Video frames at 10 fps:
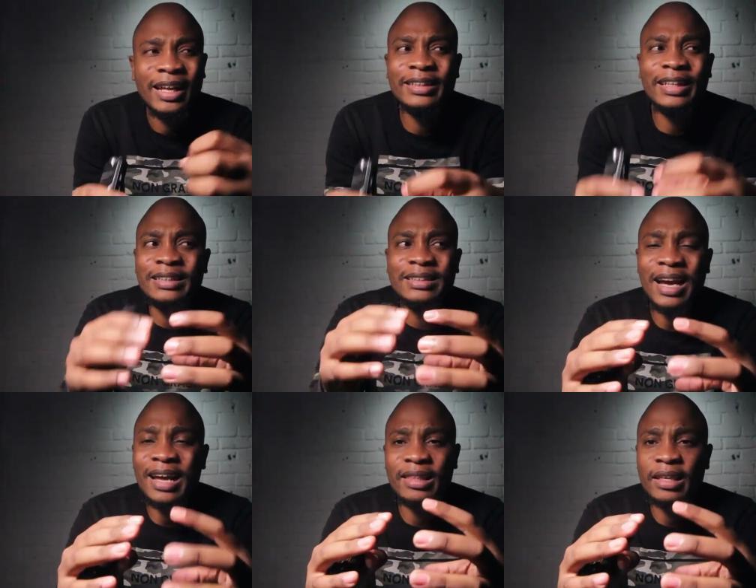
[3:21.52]
and the
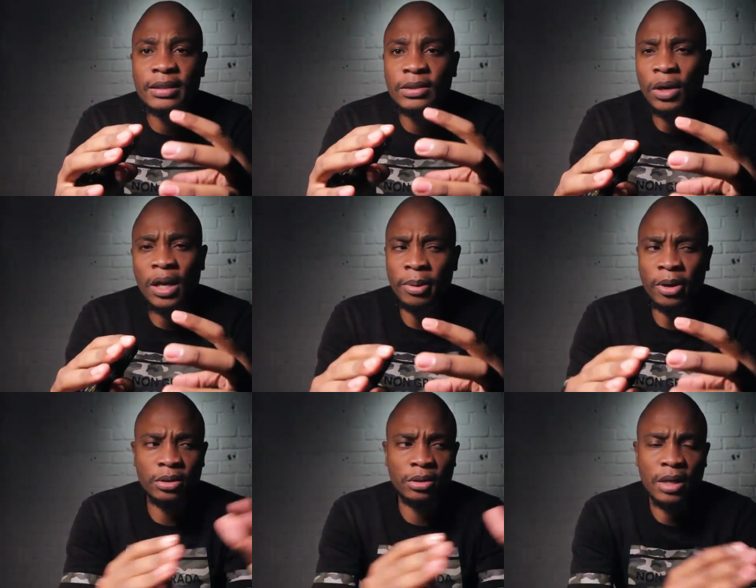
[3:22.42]
entire thing is all
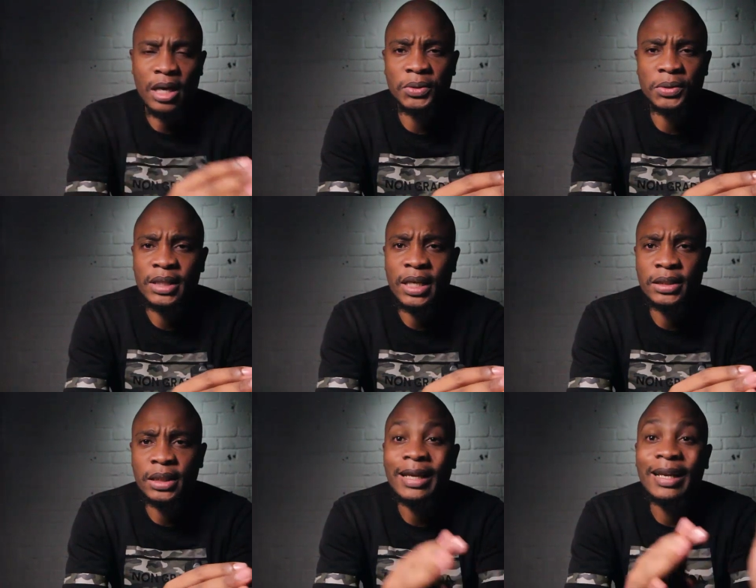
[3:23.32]
about
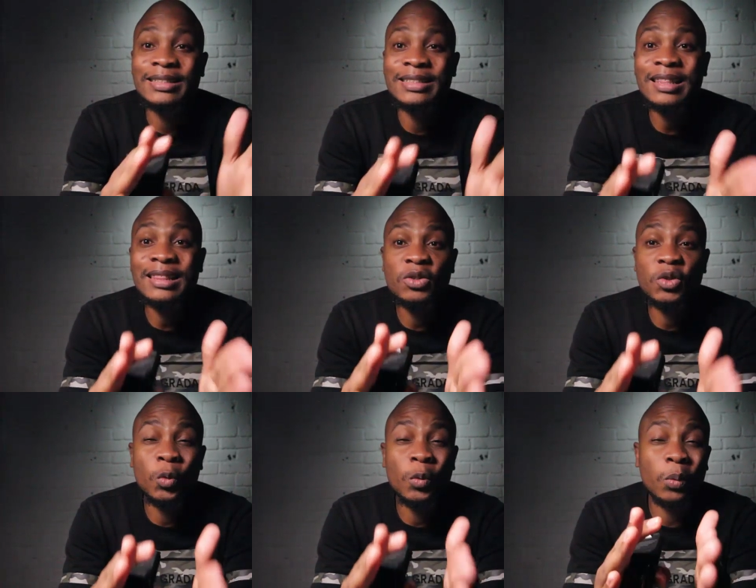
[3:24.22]
association. It has nothing
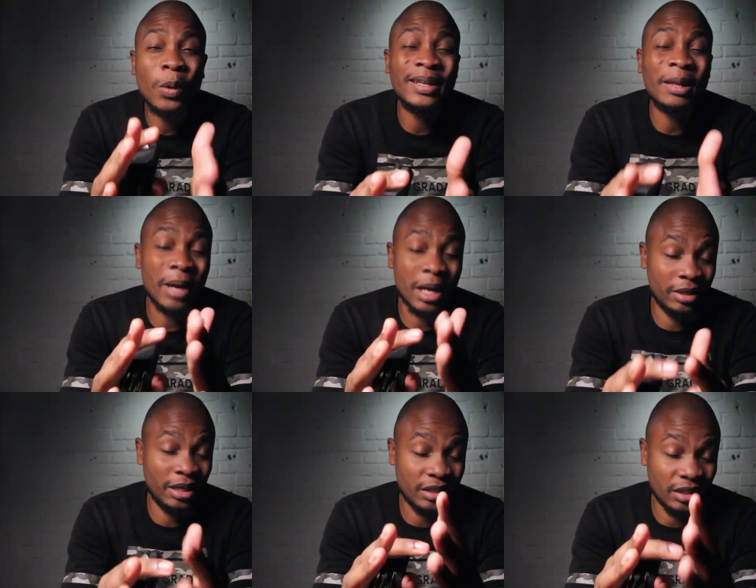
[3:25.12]
to do with what the
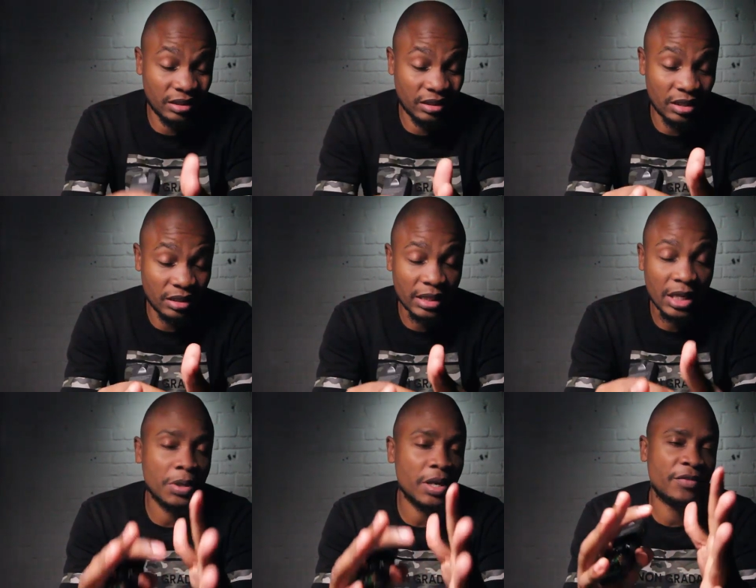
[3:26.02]
Bible actually says.
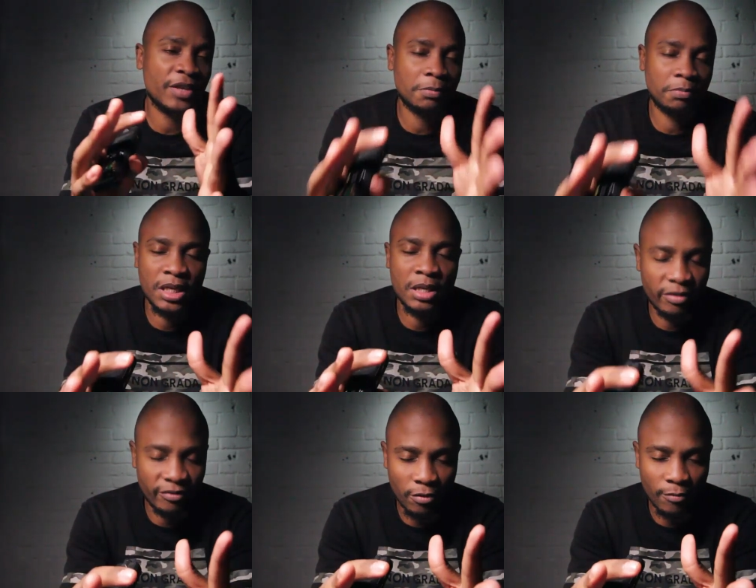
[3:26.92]
Now, I've explained
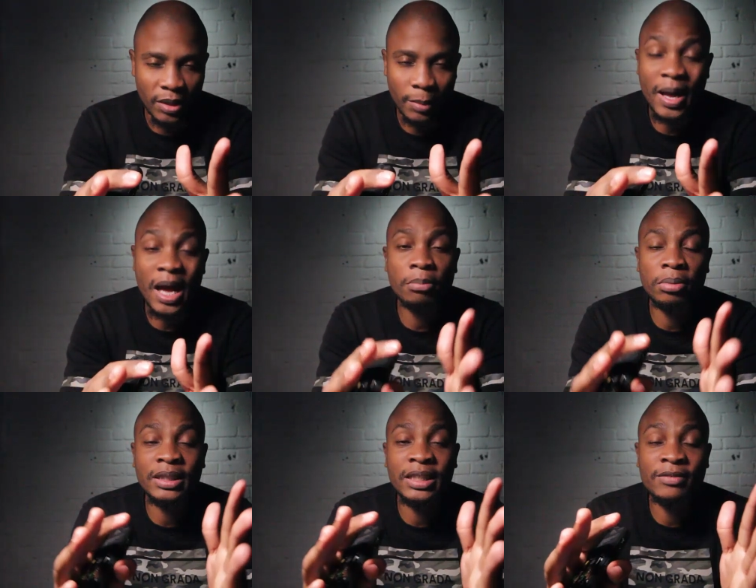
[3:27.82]
before. The
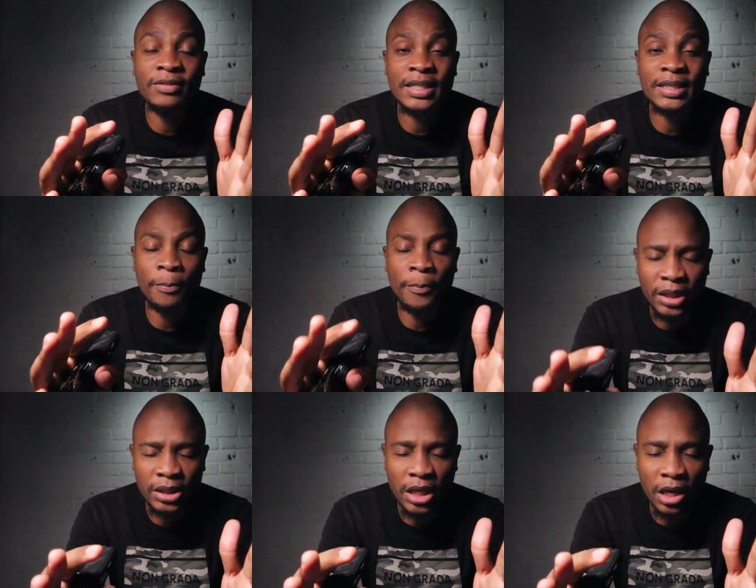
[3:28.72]
Bible gives us a
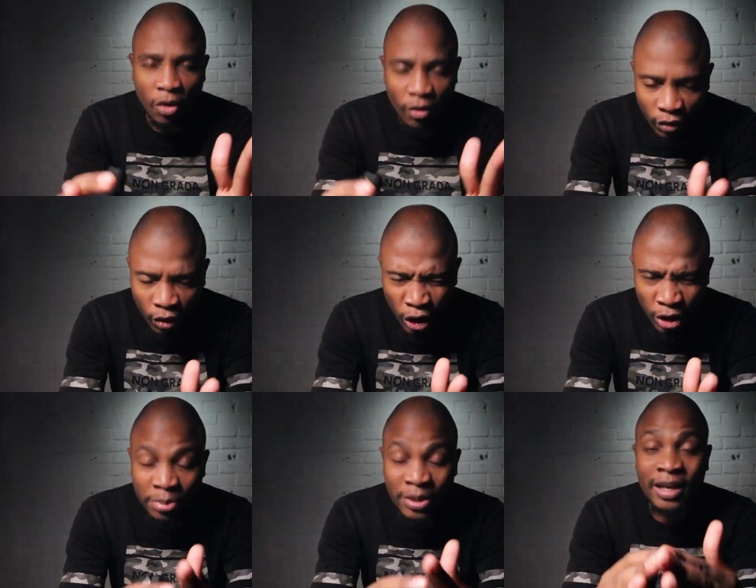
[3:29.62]
picture of
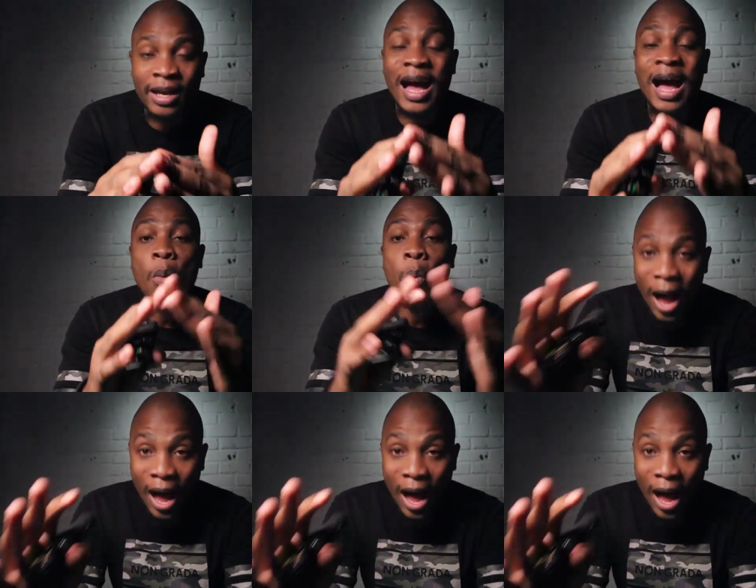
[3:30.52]
God being our